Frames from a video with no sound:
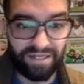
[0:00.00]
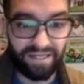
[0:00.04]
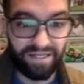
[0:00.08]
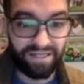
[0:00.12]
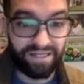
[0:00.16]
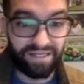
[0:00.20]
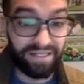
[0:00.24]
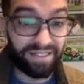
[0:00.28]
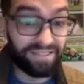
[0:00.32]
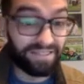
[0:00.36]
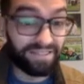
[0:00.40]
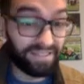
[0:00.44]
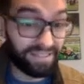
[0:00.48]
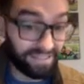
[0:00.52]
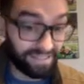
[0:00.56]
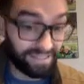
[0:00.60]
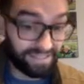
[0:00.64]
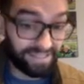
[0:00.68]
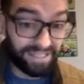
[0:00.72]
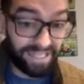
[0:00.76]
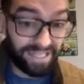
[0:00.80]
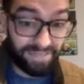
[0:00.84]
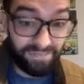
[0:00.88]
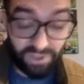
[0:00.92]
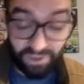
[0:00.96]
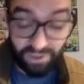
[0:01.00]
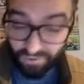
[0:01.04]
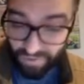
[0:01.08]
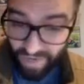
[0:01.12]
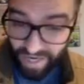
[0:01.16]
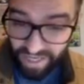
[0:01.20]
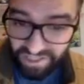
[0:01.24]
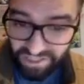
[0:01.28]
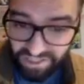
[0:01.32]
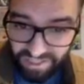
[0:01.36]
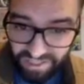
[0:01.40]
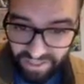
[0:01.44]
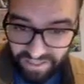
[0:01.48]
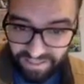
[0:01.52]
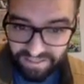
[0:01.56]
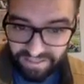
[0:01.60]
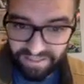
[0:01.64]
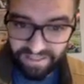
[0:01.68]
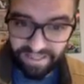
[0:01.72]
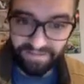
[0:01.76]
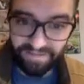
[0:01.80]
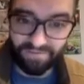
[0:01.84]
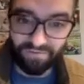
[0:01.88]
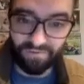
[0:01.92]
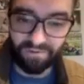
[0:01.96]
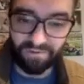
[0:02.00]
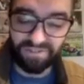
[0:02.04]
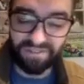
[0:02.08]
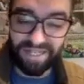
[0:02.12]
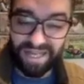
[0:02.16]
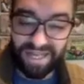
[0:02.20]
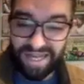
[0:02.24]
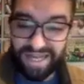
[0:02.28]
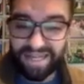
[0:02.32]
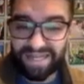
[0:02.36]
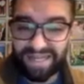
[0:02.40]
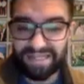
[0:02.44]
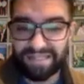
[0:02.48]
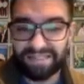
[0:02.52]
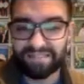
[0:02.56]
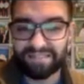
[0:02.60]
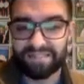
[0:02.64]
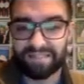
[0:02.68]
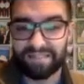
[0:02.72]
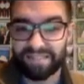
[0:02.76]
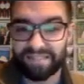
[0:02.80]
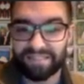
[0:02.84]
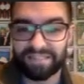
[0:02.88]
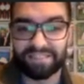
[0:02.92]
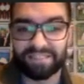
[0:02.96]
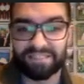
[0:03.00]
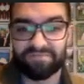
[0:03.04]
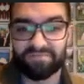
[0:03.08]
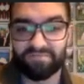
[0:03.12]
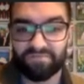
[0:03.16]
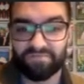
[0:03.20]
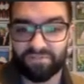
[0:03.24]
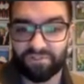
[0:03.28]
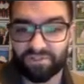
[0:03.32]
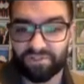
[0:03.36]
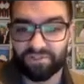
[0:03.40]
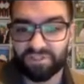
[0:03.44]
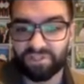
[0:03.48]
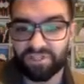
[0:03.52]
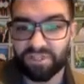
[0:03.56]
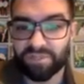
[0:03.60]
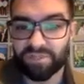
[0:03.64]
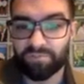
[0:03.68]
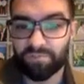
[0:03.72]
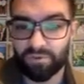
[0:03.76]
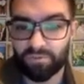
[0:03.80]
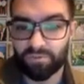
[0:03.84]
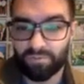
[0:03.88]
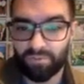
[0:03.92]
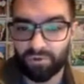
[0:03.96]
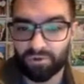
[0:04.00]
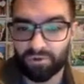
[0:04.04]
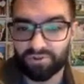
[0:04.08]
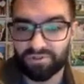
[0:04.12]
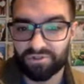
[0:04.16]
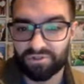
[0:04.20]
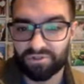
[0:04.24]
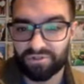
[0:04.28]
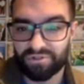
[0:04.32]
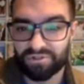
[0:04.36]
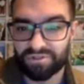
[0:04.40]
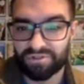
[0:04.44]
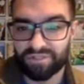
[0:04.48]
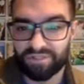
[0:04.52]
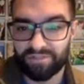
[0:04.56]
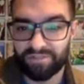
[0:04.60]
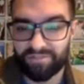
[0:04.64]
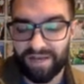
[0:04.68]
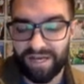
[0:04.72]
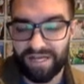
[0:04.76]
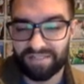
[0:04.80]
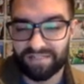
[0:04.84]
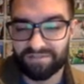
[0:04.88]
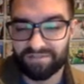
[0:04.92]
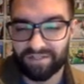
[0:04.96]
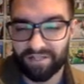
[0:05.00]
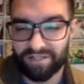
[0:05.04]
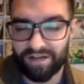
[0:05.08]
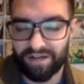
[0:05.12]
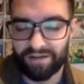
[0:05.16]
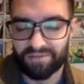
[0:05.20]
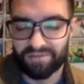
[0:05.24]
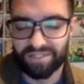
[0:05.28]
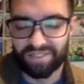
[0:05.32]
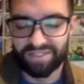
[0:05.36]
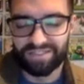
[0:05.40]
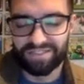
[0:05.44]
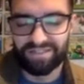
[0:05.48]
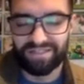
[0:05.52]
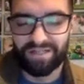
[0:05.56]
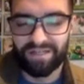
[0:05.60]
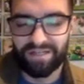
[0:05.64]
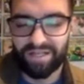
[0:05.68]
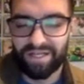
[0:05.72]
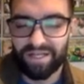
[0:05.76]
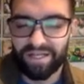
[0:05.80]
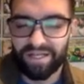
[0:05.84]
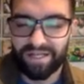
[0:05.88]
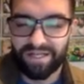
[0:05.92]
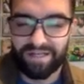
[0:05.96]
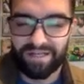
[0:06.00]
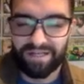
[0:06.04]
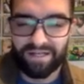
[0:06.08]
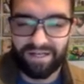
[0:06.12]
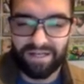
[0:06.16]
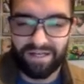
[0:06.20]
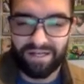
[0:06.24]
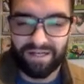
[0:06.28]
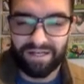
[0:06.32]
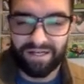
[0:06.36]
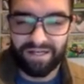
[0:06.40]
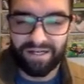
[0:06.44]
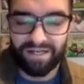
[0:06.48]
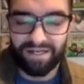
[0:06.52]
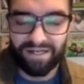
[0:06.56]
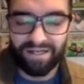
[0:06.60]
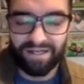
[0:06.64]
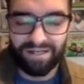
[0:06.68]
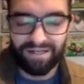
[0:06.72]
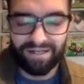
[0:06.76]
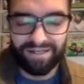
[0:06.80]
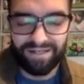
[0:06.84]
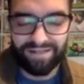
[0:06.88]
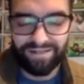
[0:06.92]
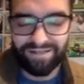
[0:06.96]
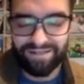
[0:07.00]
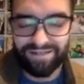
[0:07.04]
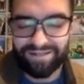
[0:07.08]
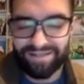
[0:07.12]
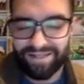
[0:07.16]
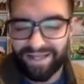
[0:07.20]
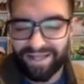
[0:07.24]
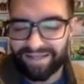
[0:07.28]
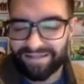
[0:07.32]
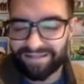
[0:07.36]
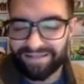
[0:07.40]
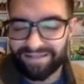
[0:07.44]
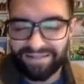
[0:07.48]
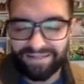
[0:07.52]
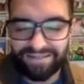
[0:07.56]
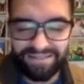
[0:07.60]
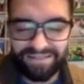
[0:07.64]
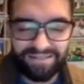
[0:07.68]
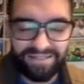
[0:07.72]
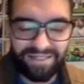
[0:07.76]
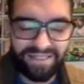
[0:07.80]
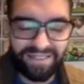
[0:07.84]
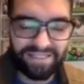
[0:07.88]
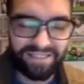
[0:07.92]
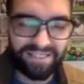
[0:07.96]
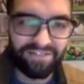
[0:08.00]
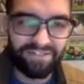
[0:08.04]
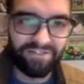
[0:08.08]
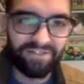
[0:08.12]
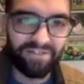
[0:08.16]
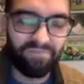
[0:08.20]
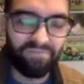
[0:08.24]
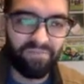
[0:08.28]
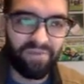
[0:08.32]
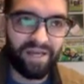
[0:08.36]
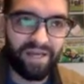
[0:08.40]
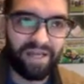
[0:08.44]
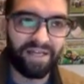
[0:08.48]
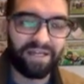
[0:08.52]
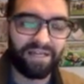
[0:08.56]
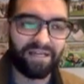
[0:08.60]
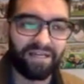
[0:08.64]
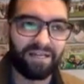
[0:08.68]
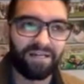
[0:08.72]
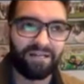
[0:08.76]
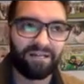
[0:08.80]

is in the same direction as the net force, and is inversely proportional to the mass of the object. Again, that doesn't necessarily make